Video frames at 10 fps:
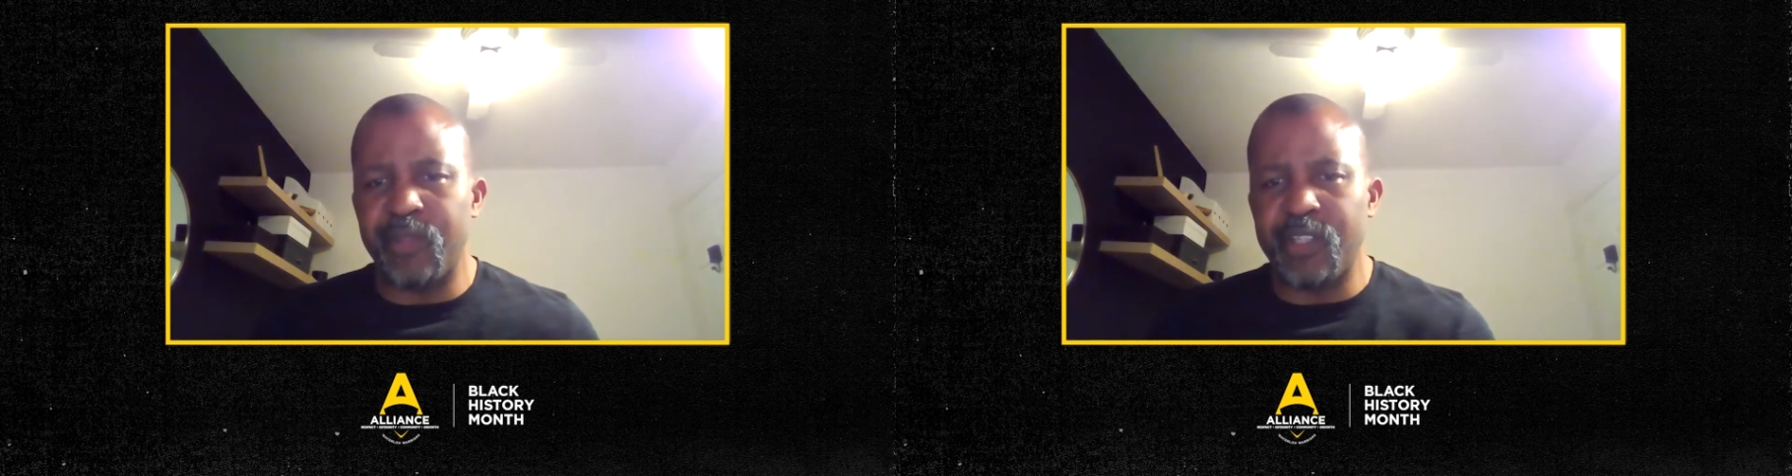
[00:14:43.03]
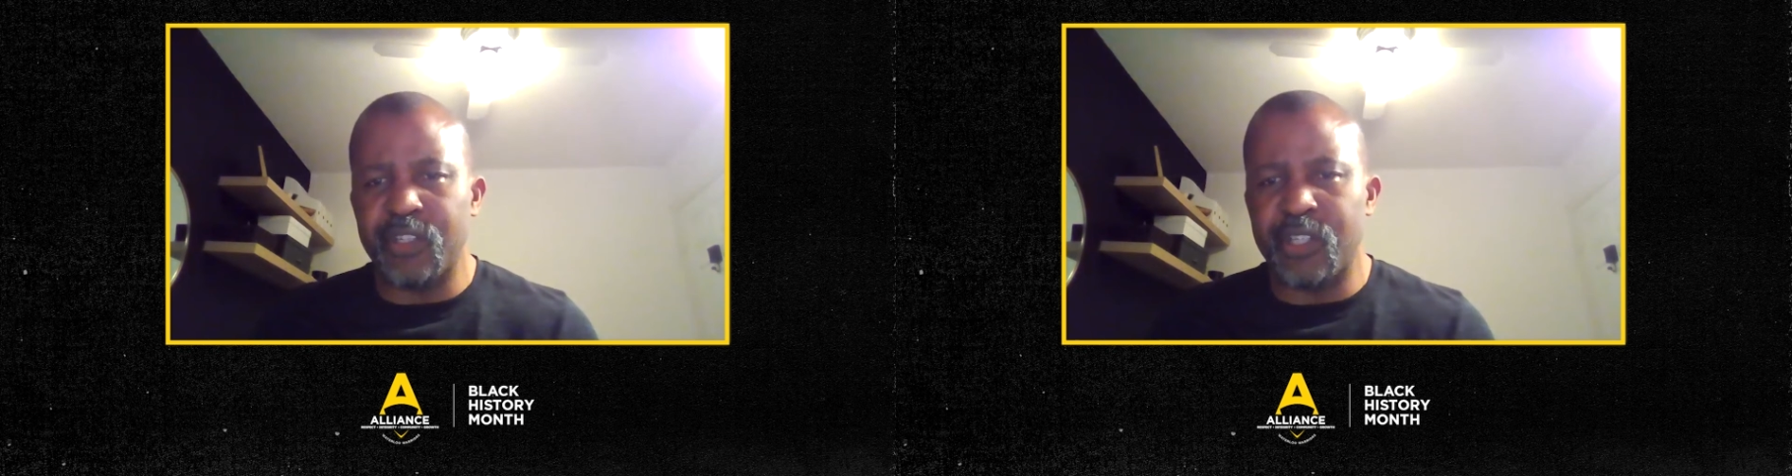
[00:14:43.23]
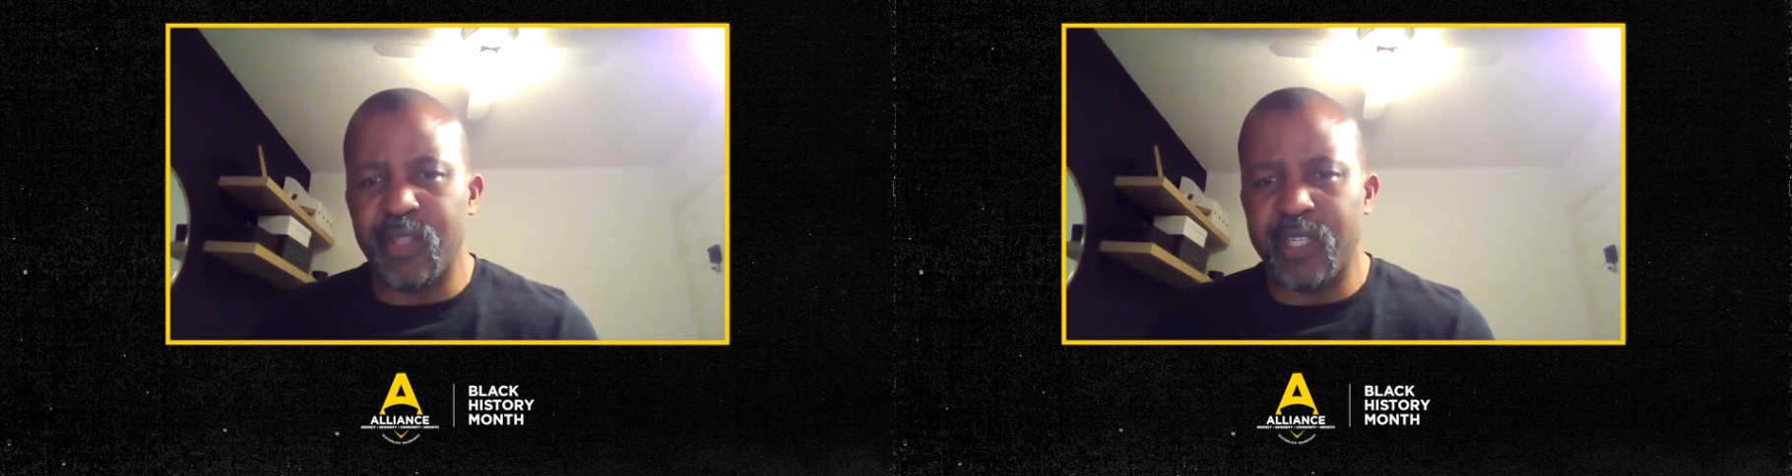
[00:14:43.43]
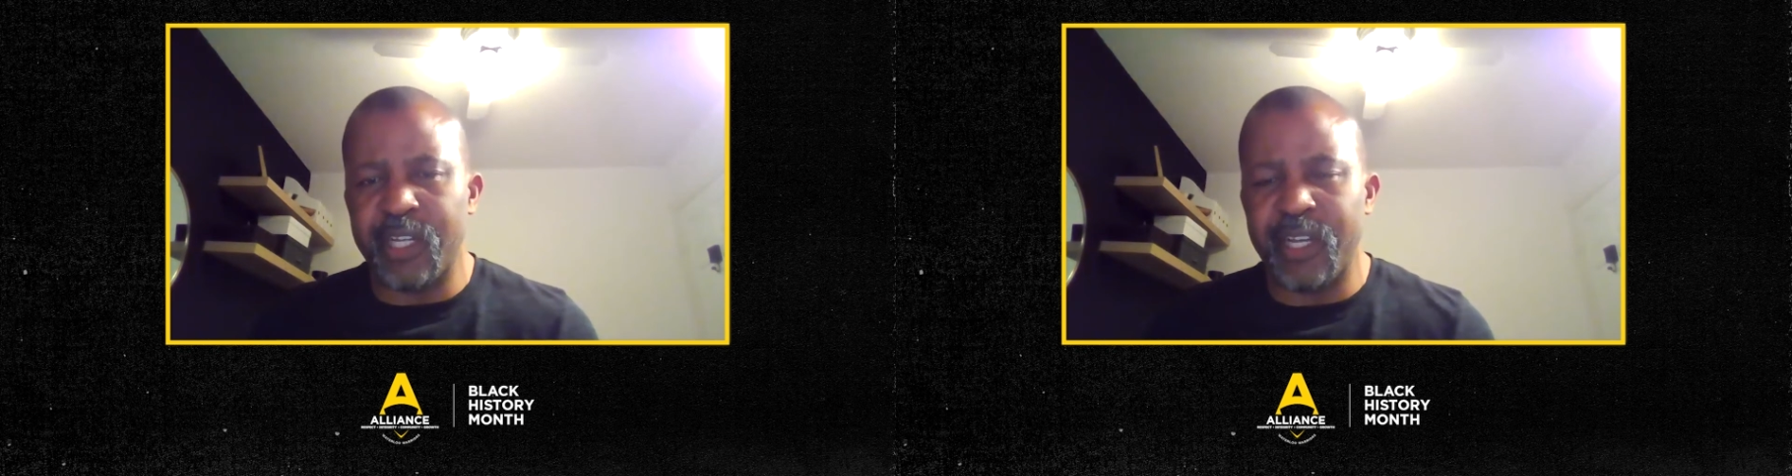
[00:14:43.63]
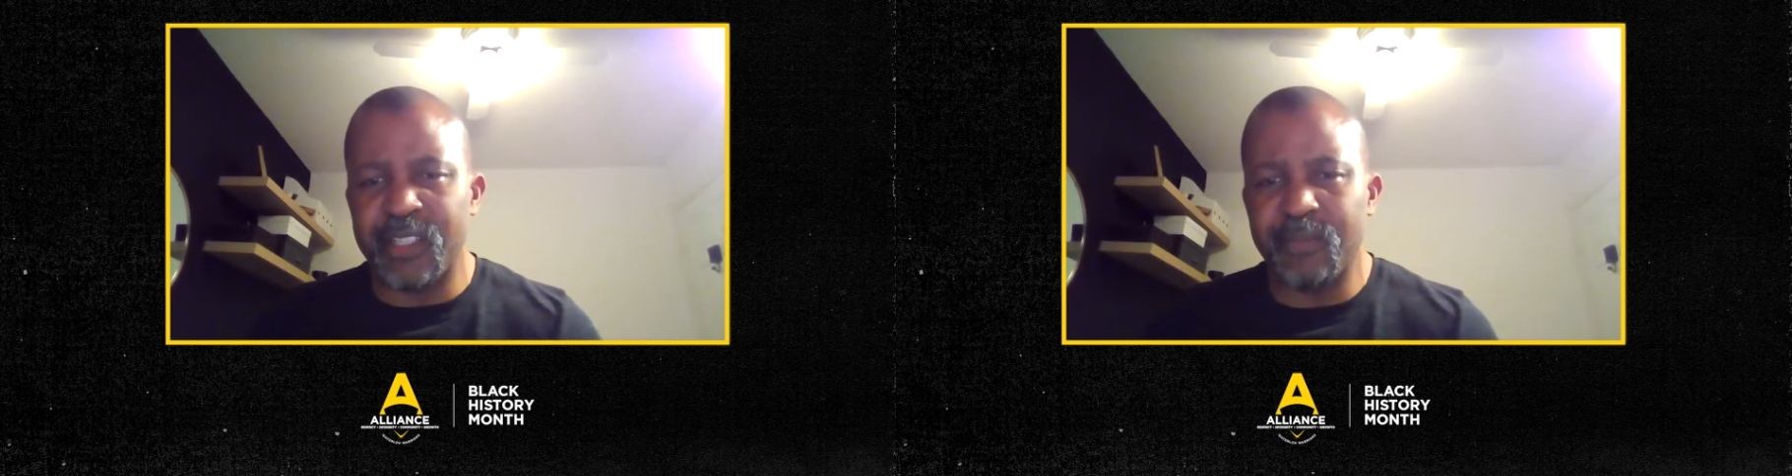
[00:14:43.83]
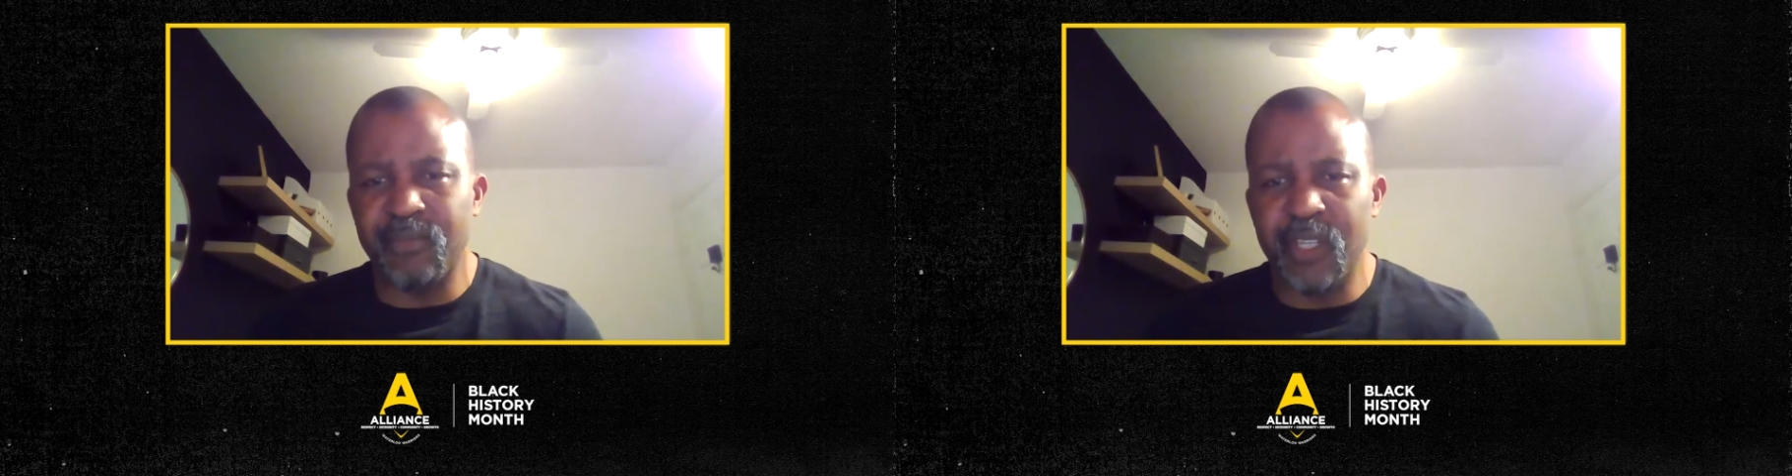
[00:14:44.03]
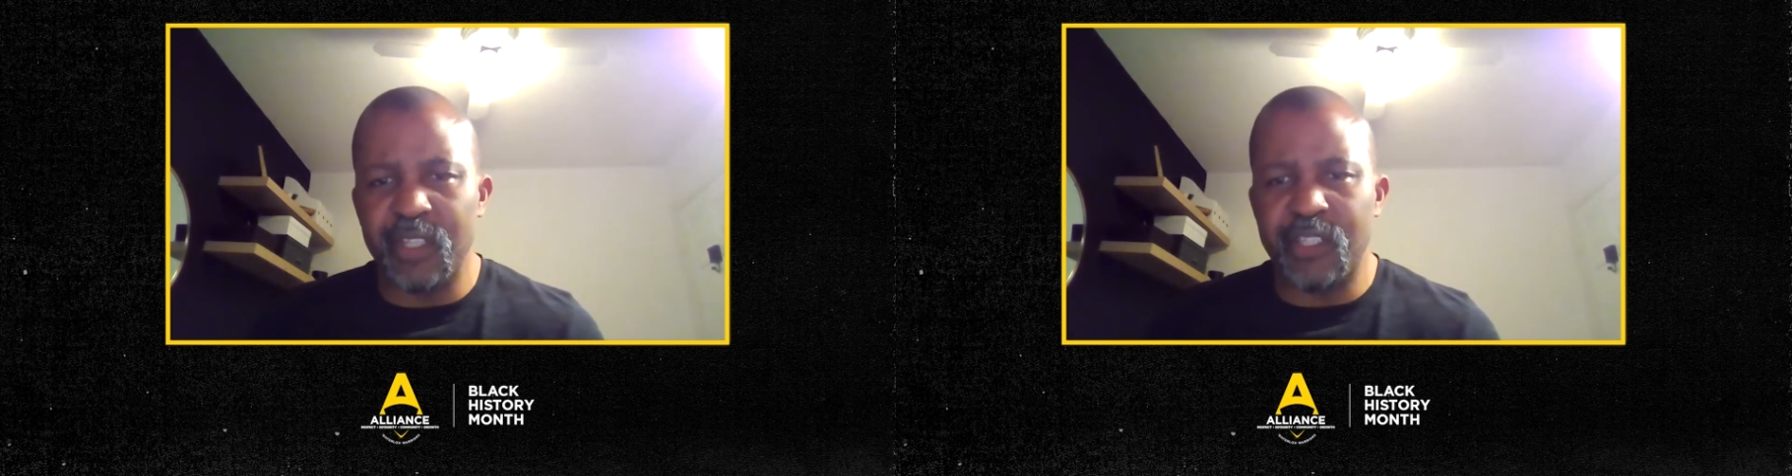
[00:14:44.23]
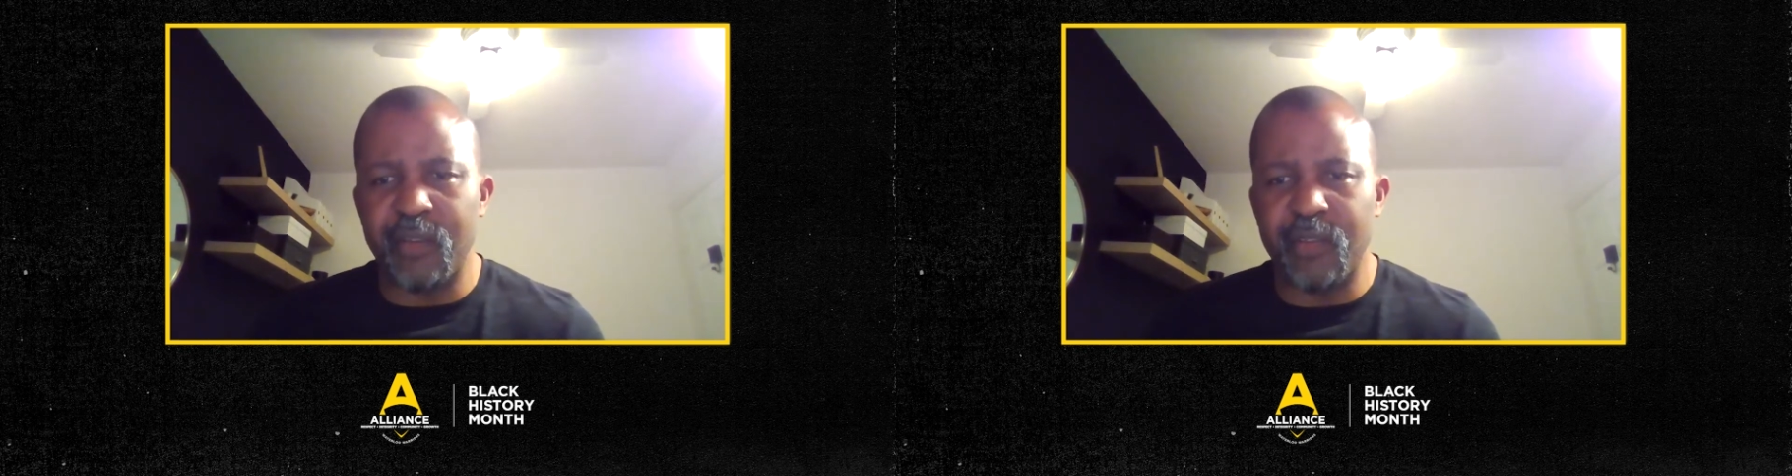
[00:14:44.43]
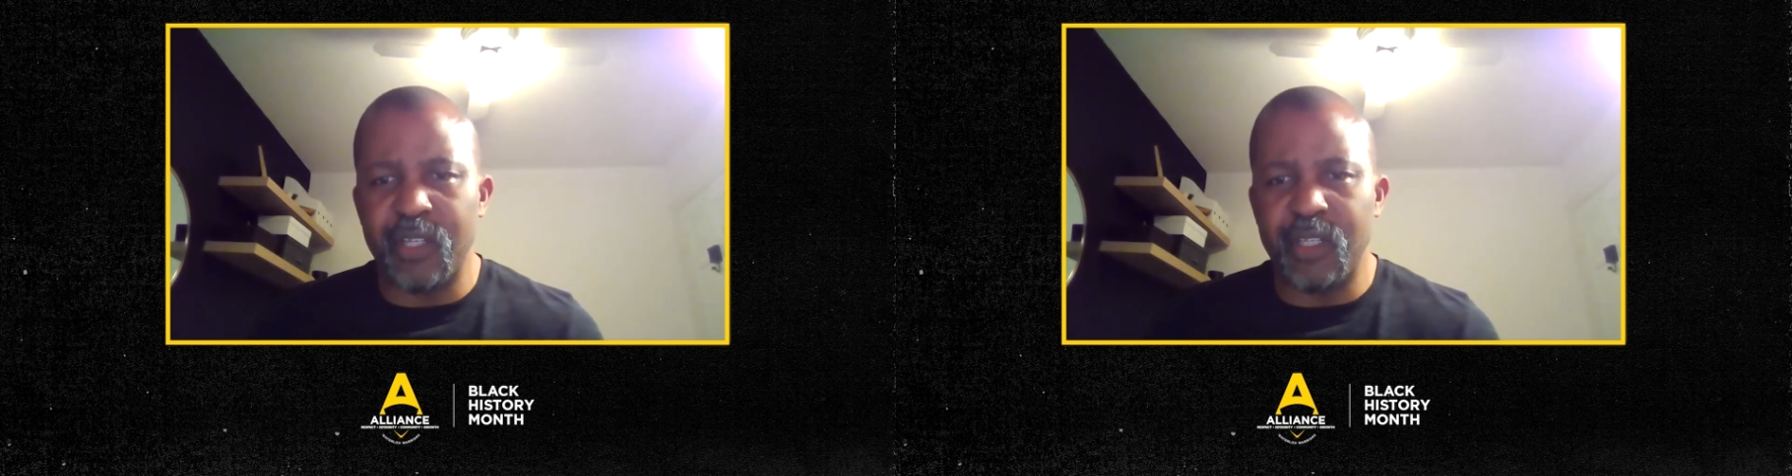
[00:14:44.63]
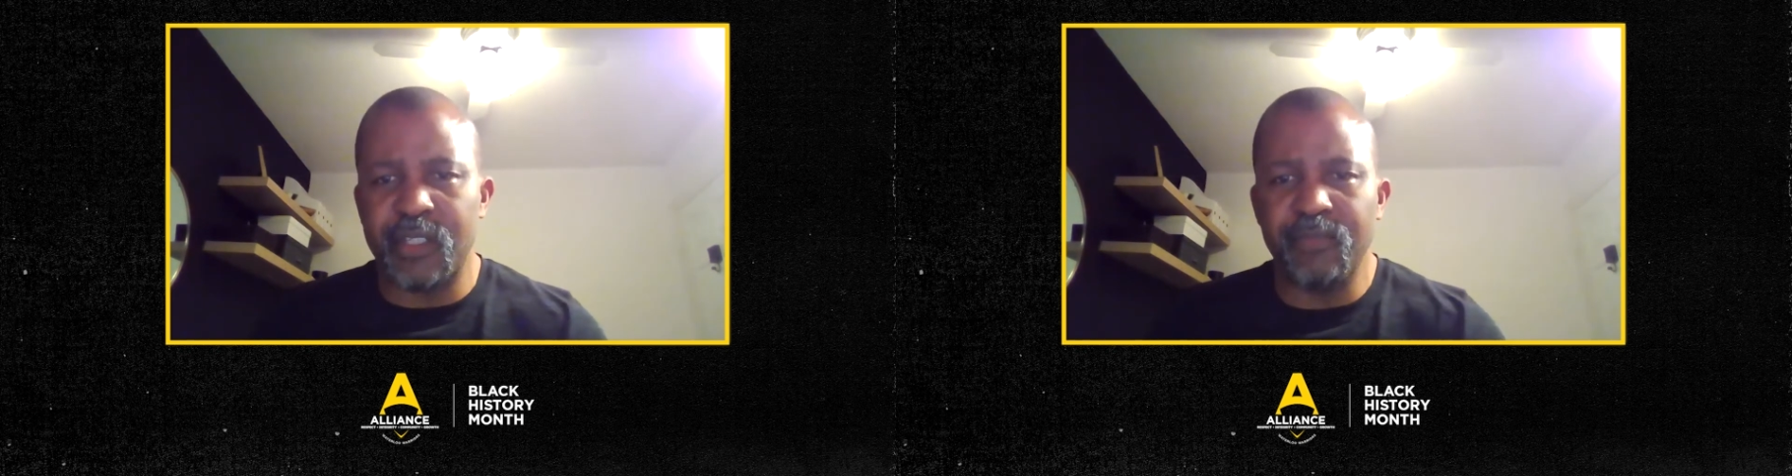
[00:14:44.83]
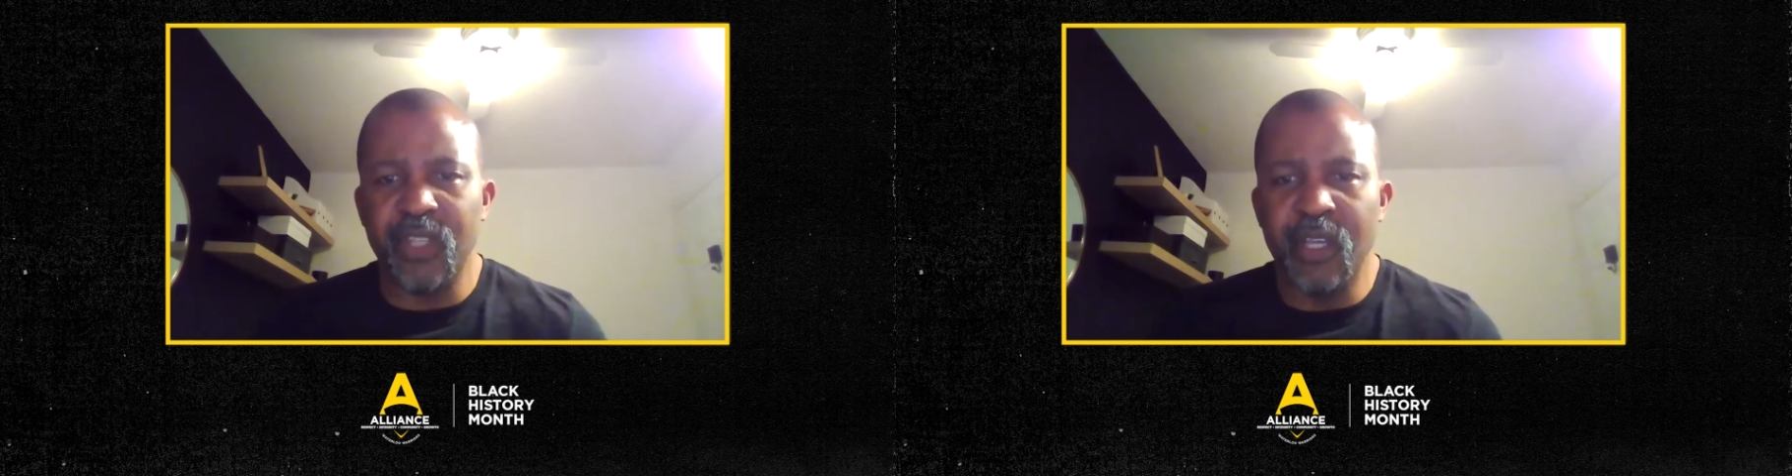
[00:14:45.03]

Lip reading: These are some of the guys in the 70s.